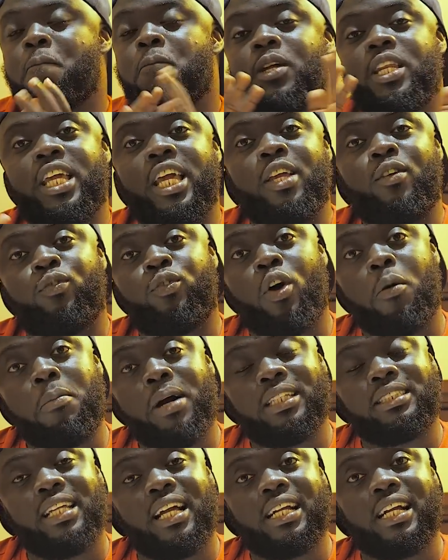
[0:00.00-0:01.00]
media, if your
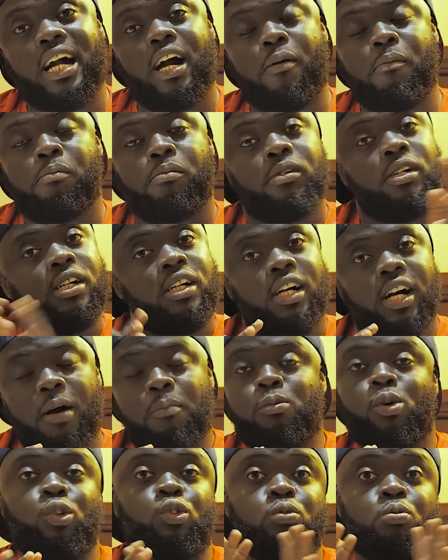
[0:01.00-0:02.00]
matter come,
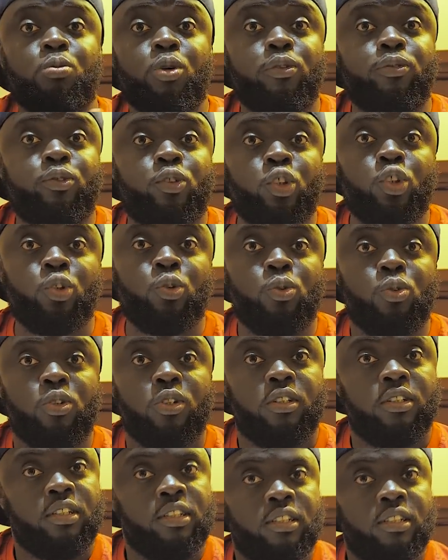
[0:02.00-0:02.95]
I'm going to move to you.